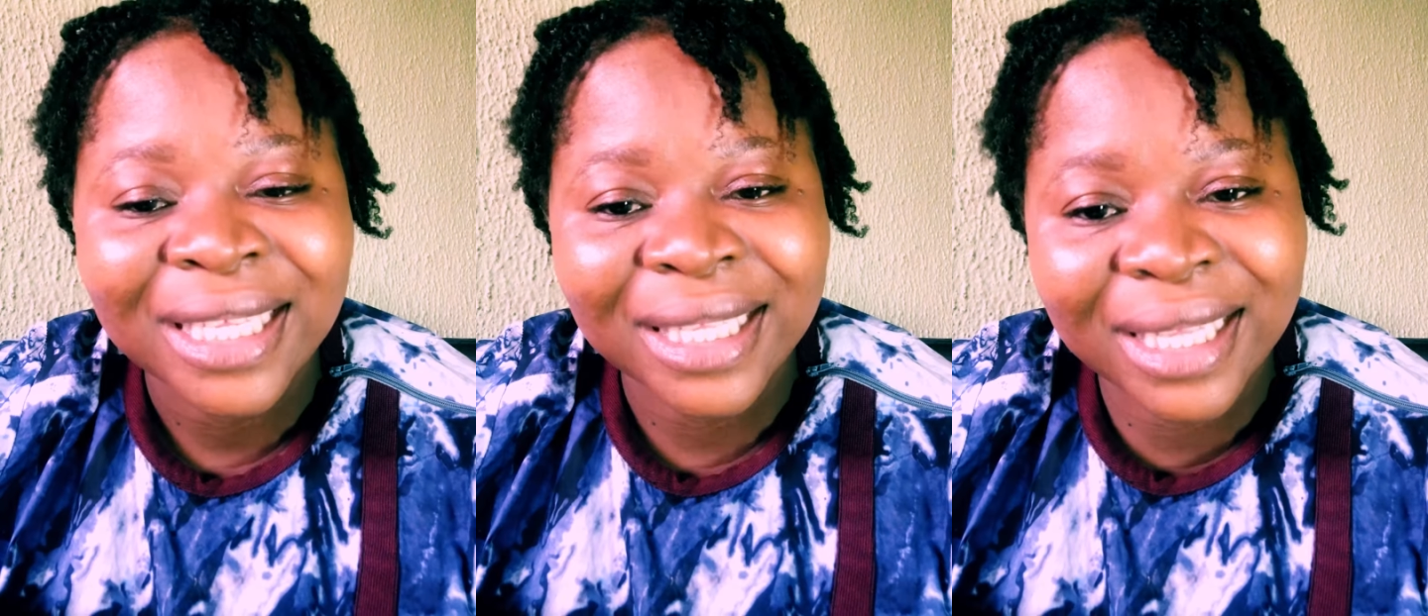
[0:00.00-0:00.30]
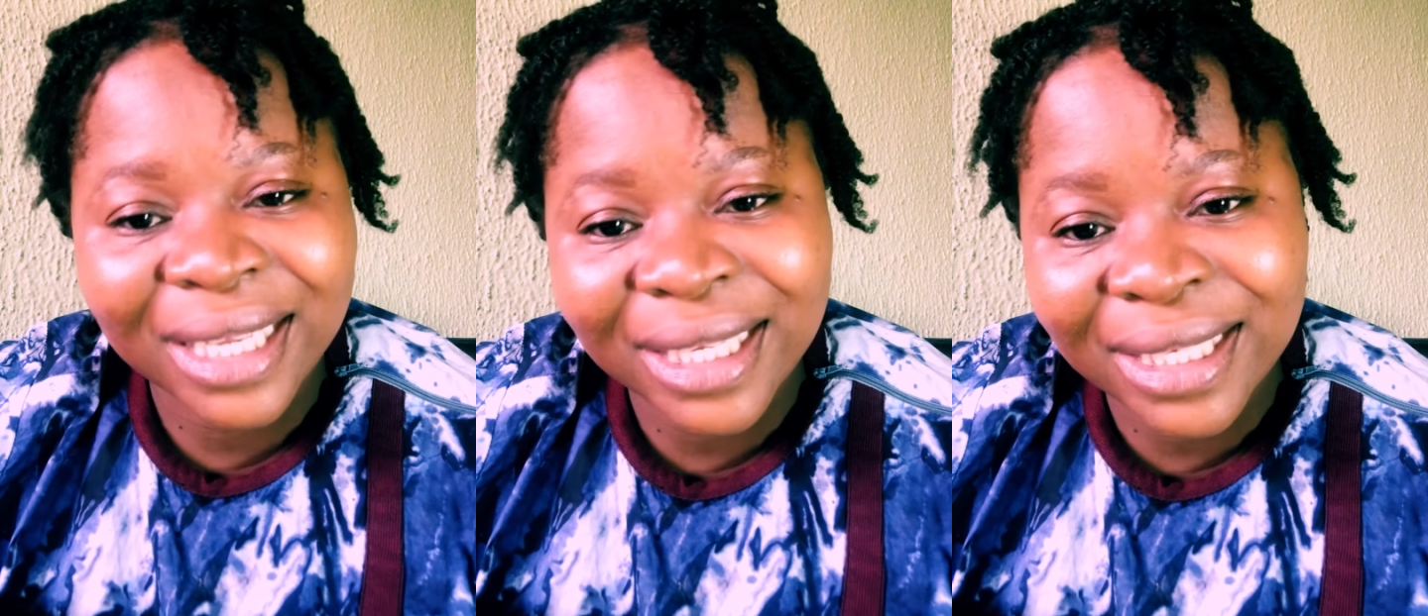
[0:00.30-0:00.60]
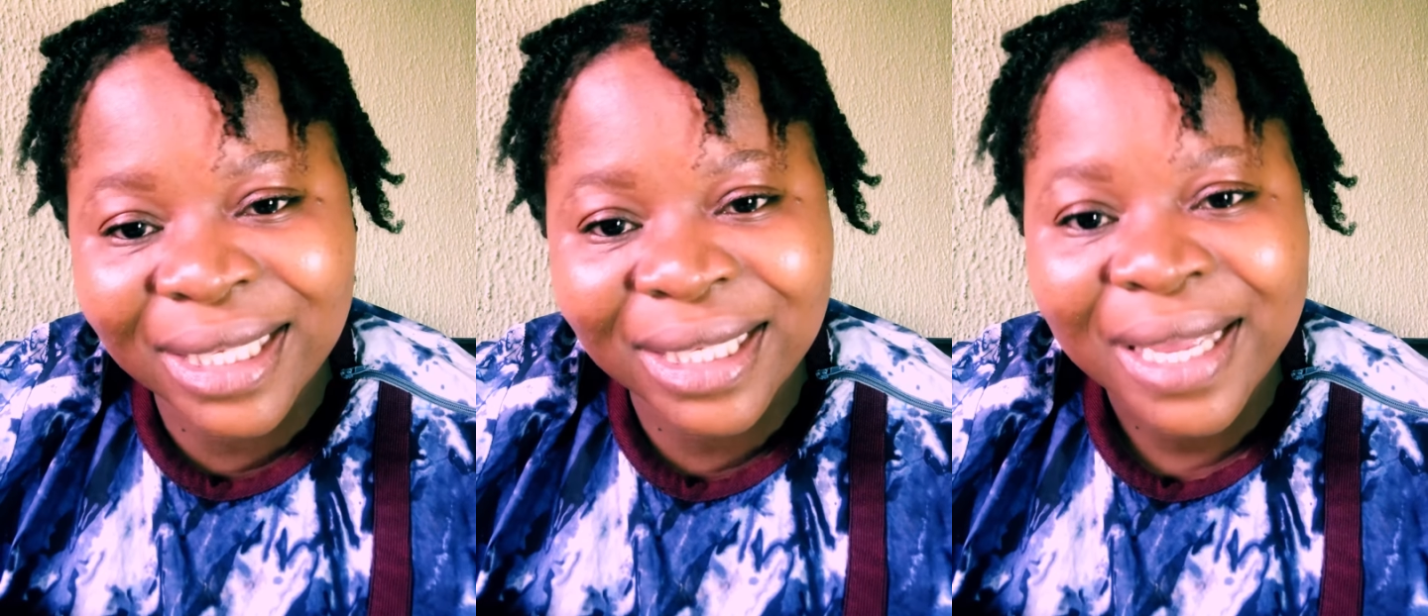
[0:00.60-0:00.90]

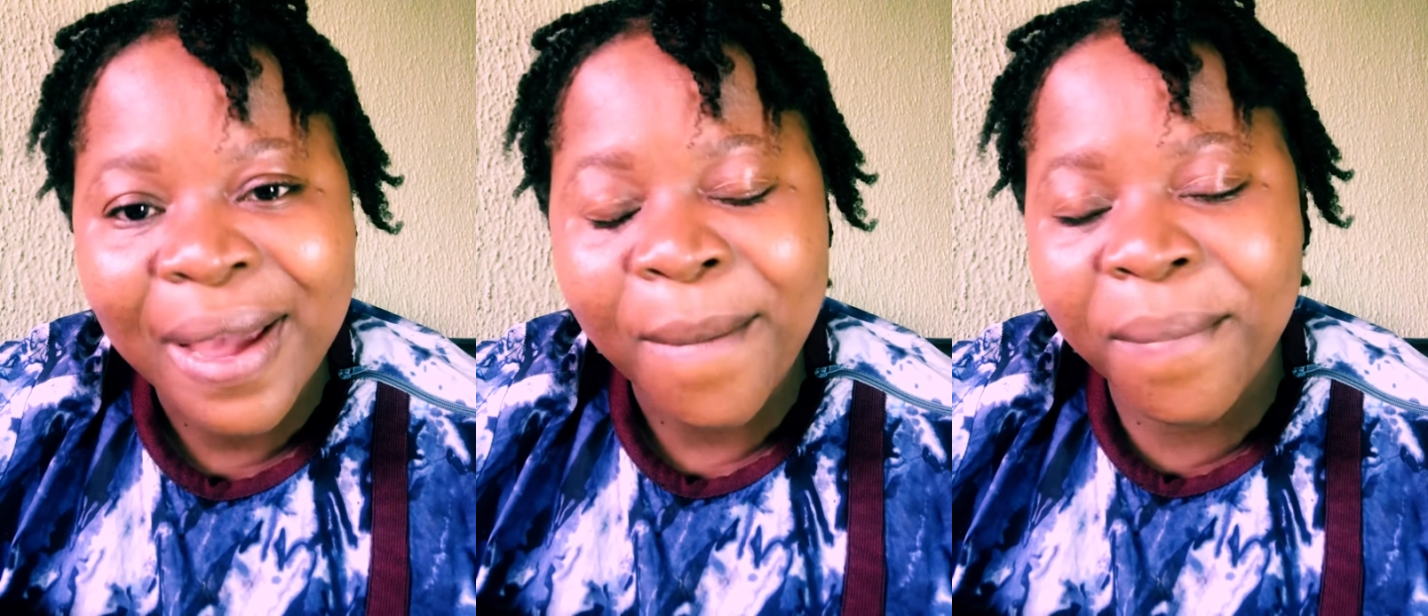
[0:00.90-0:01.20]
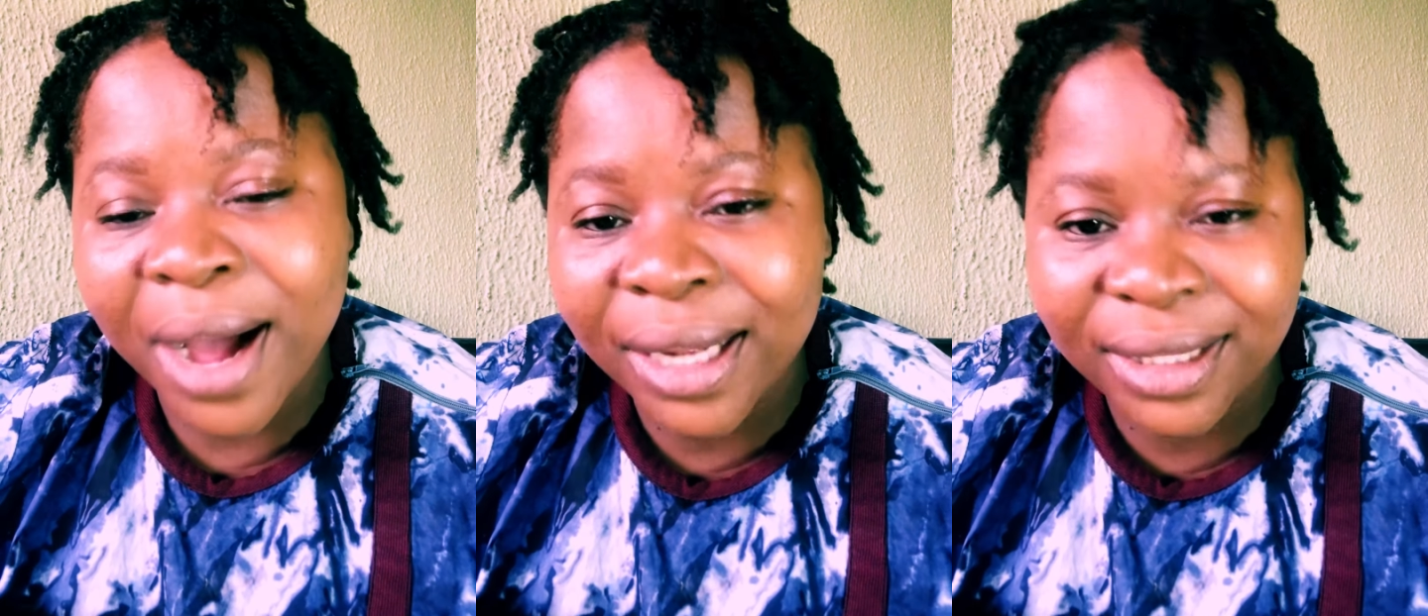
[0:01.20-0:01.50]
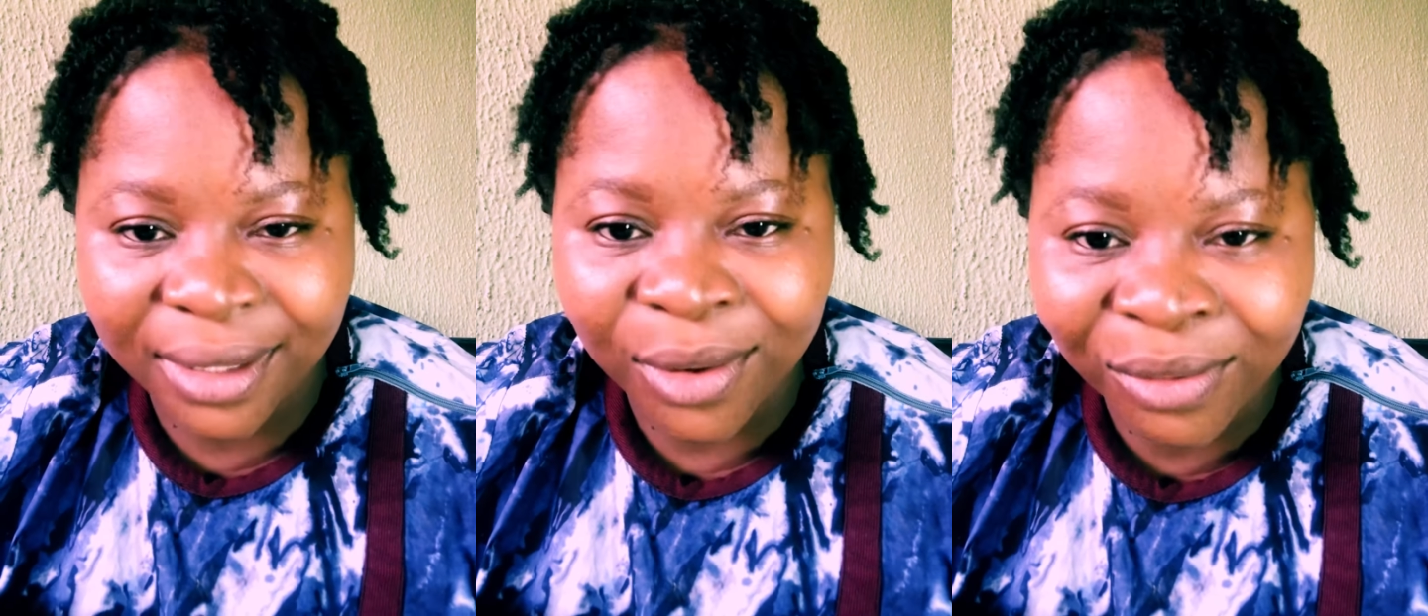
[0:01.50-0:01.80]
these
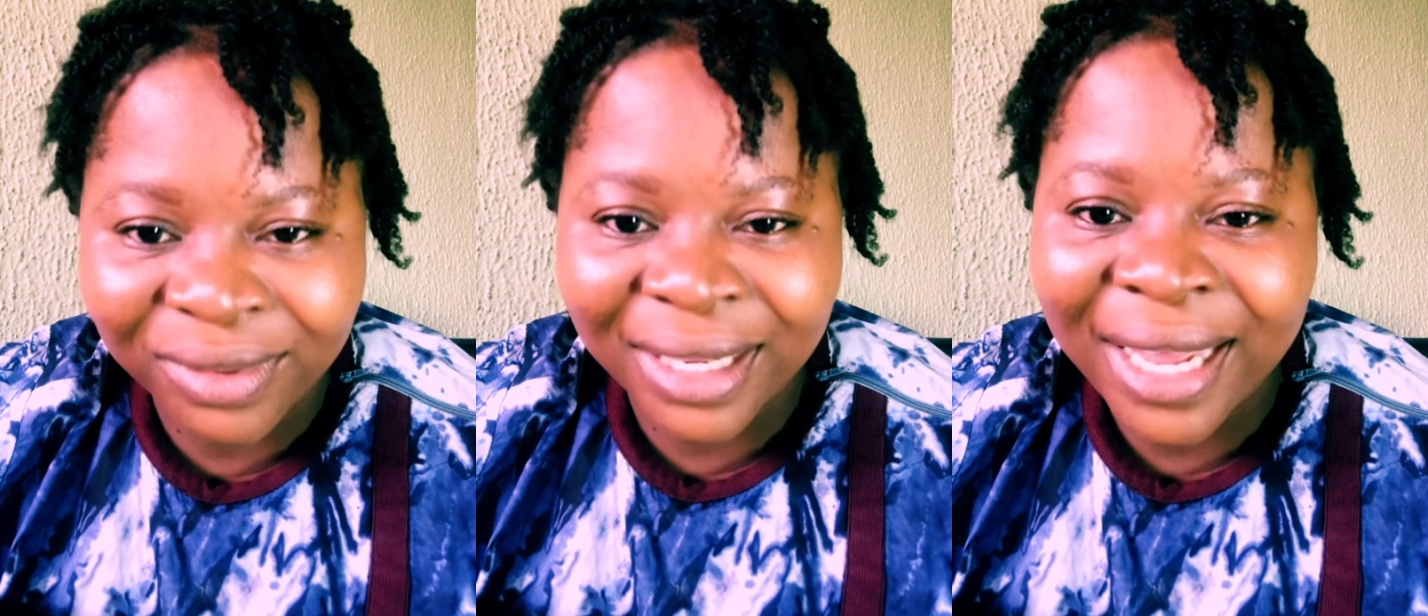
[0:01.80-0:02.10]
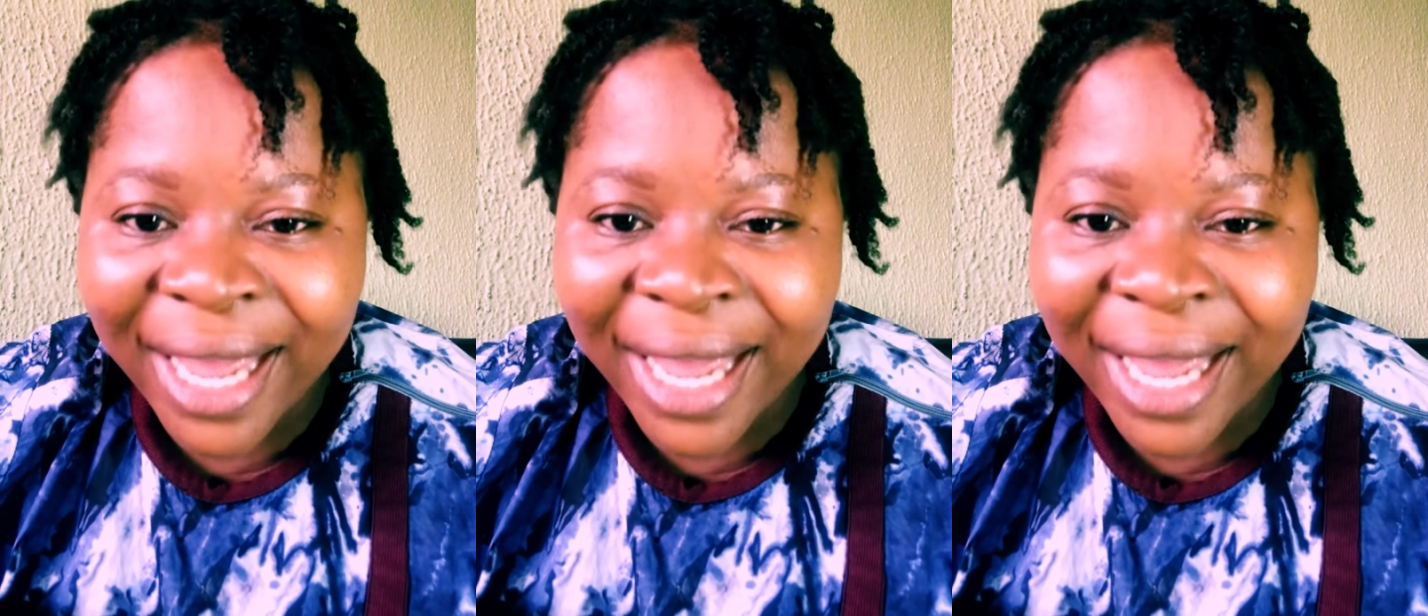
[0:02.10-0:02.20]
parts of the